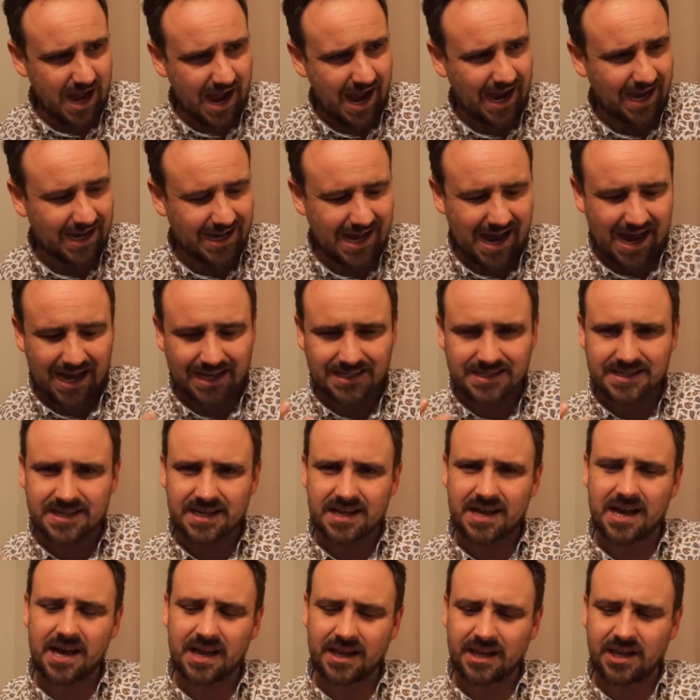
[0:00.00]
as
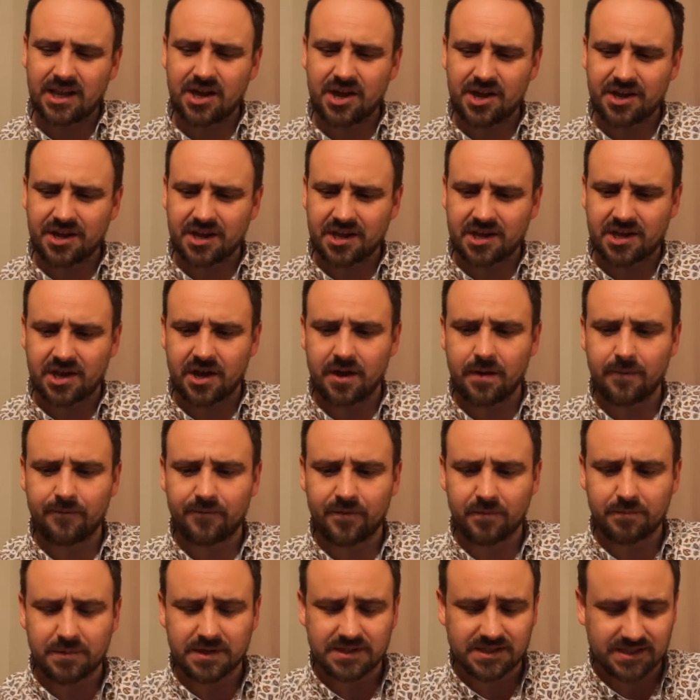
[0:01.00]
a, a learning curve
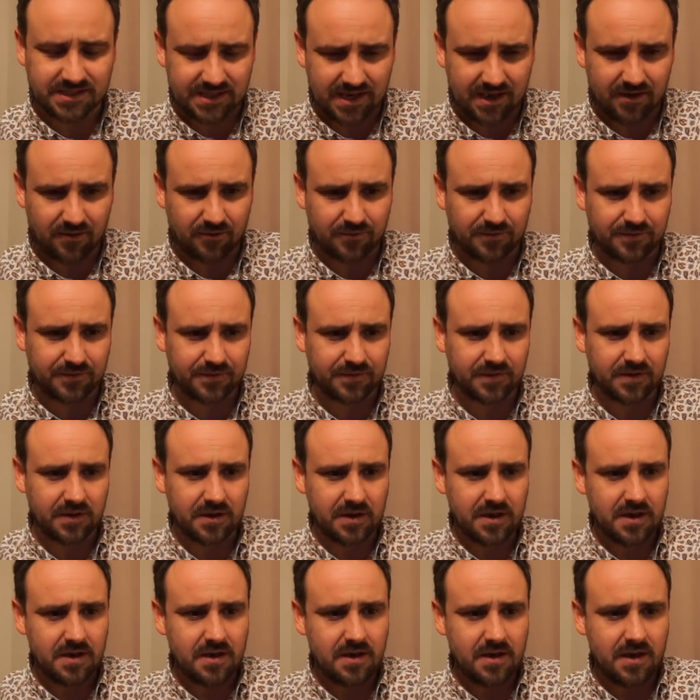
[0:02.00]
for myself,
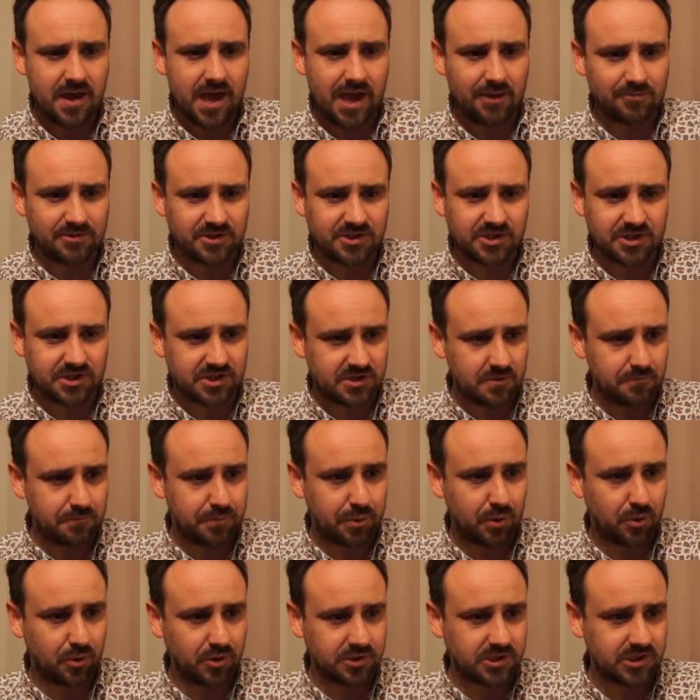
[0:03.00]
it was just
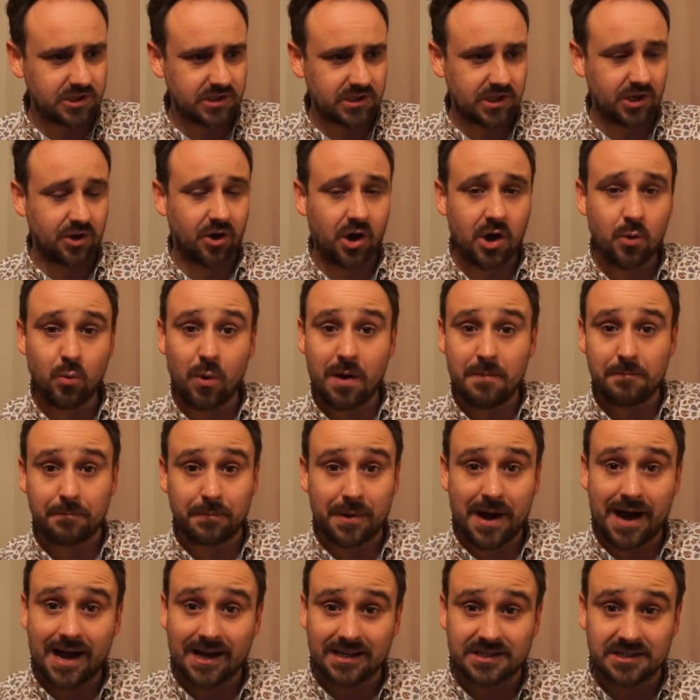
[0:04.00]
important. Then I went
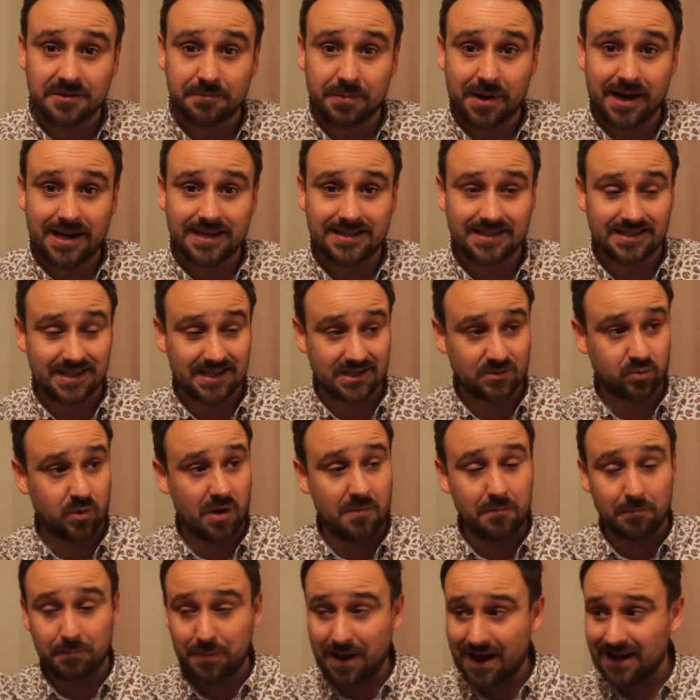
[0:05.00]
back to basics,
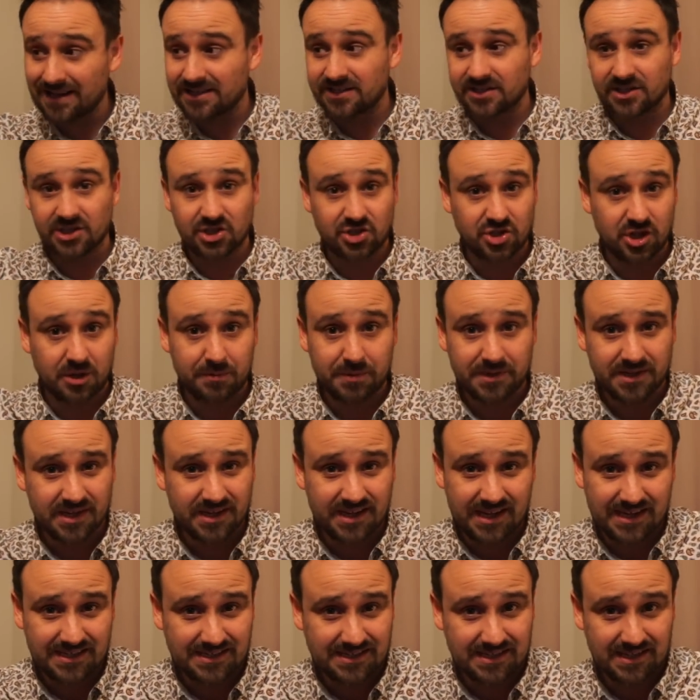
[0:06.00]
went back to the job I
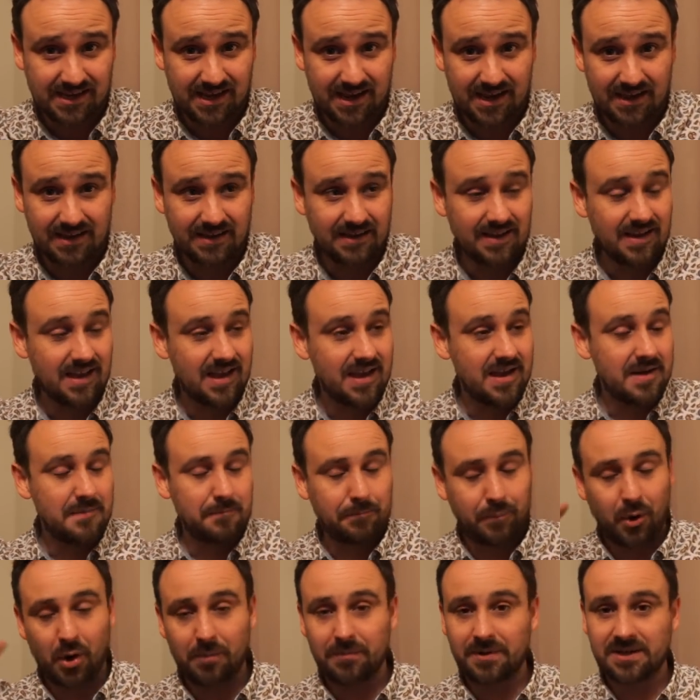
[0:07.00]
did yesterday,
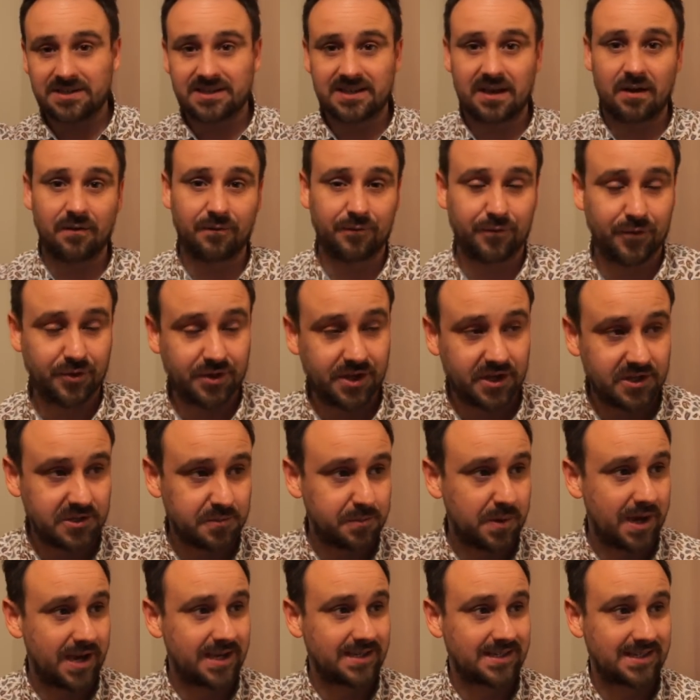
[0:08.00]
put myself through those
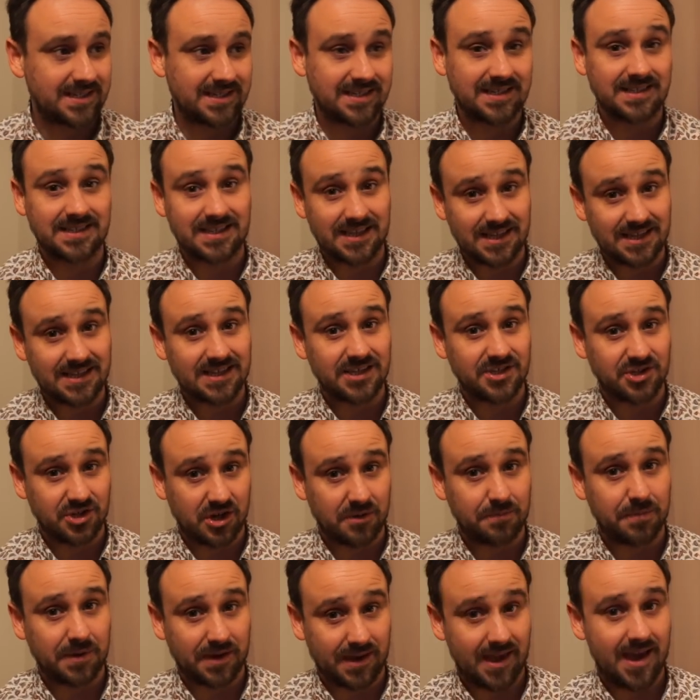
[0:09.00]
paces and did the
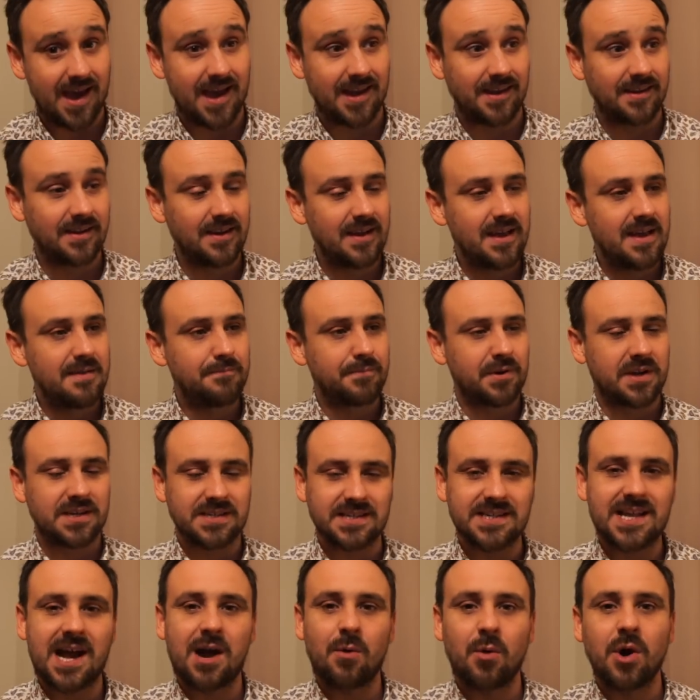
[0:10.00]
job again.
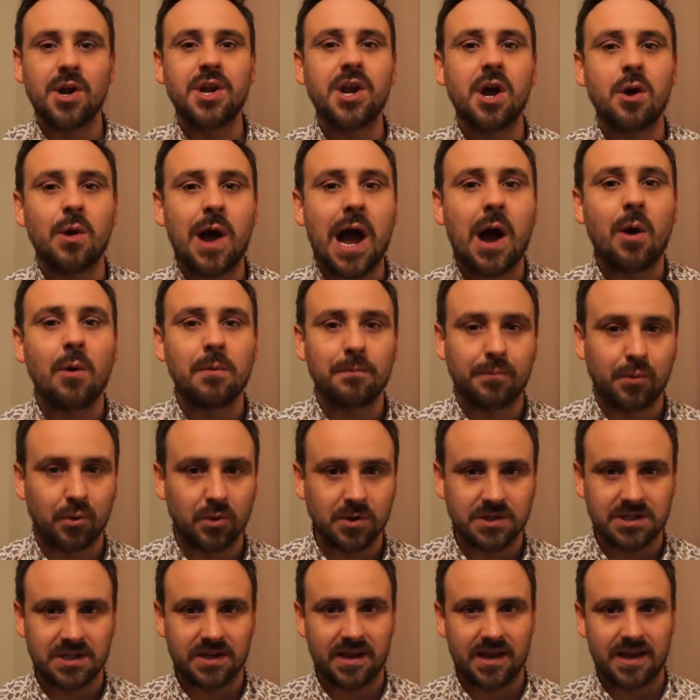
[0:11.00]
Because now I know how
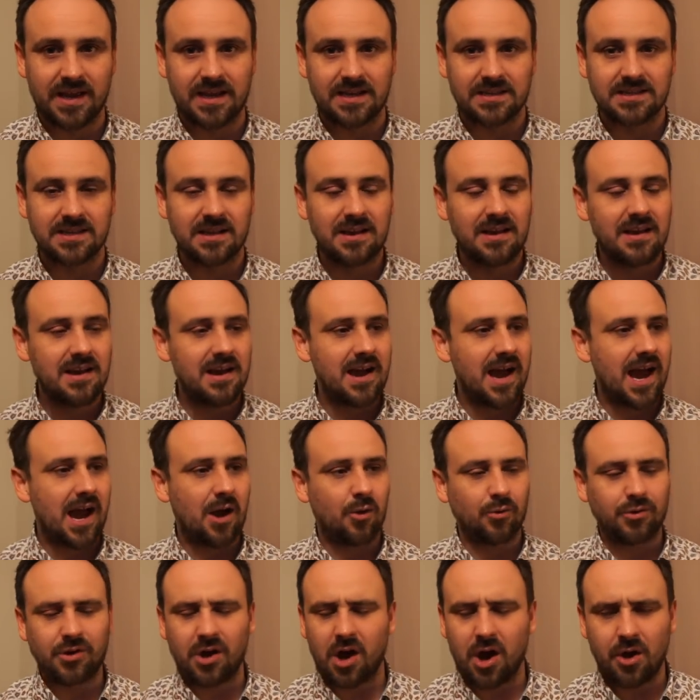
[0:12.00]
important it is,
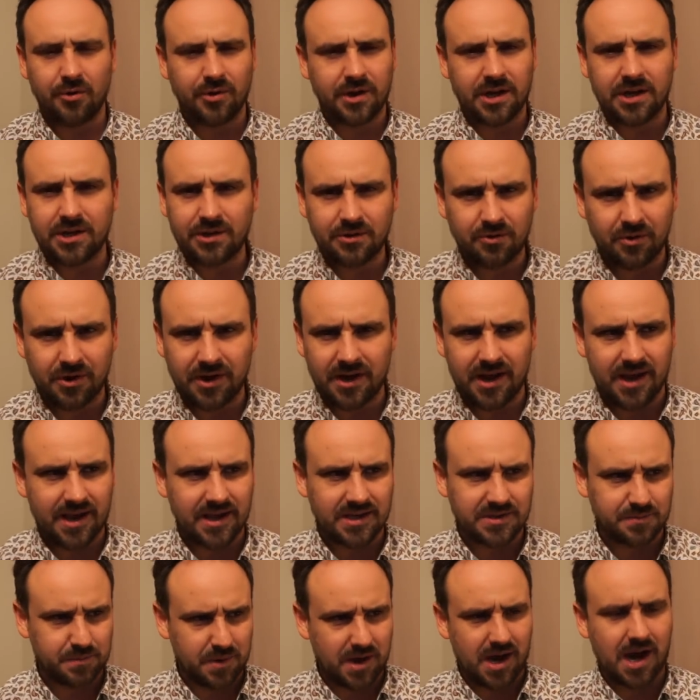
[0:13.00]
how not only annoying it
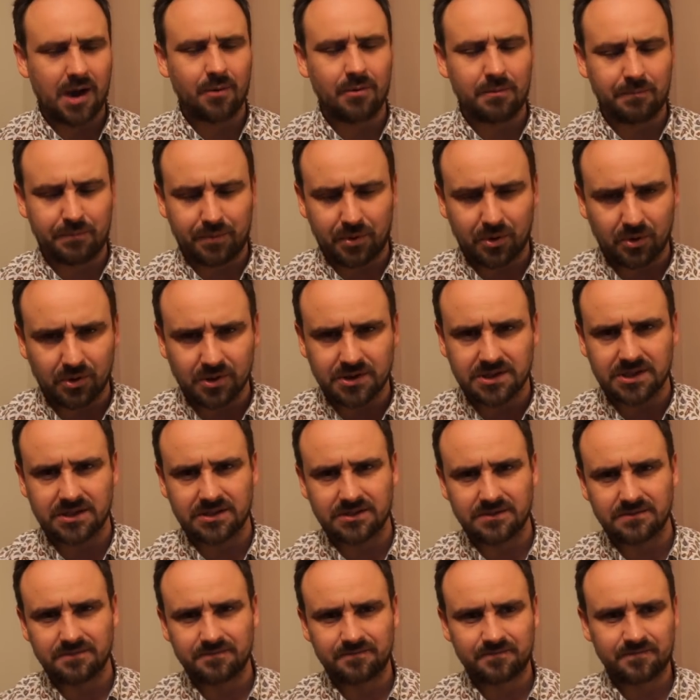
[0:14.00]
is, but how important,